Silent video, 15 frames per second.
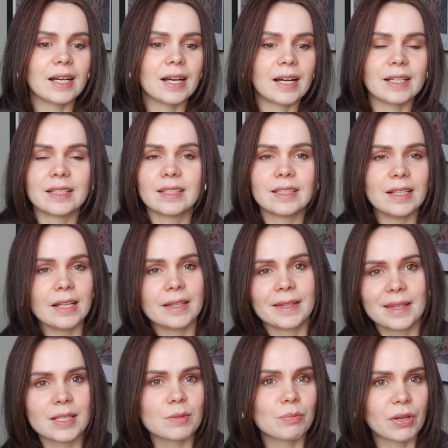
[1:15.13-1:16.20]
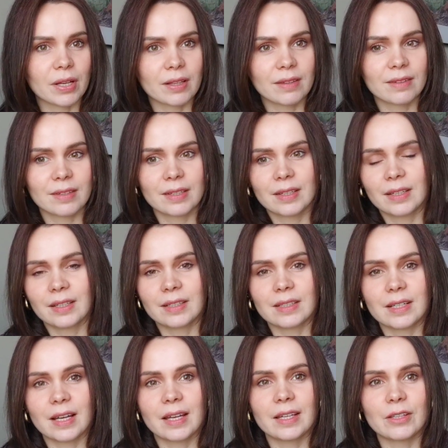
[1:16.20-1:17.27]
I did not expect
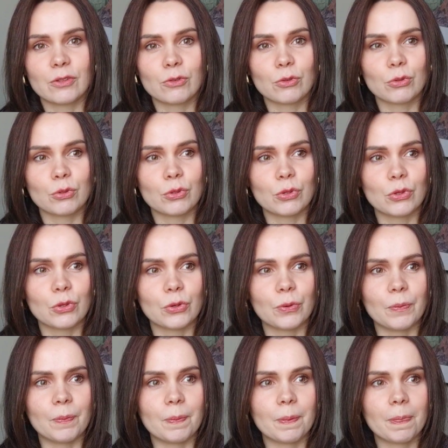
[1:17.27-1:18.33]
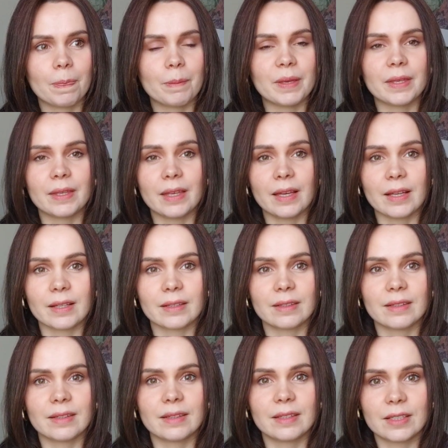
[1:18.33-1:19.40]
it to be
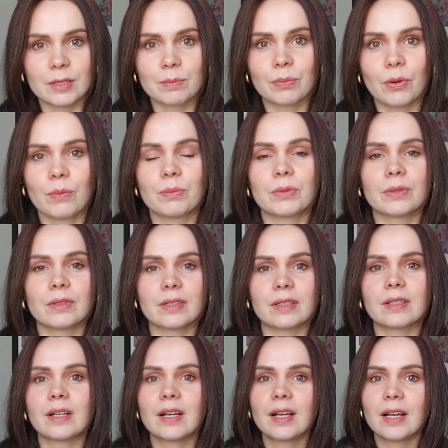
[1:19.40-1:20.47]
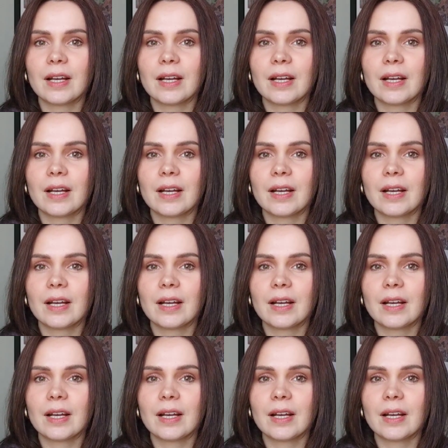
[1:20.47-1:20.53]
this popular.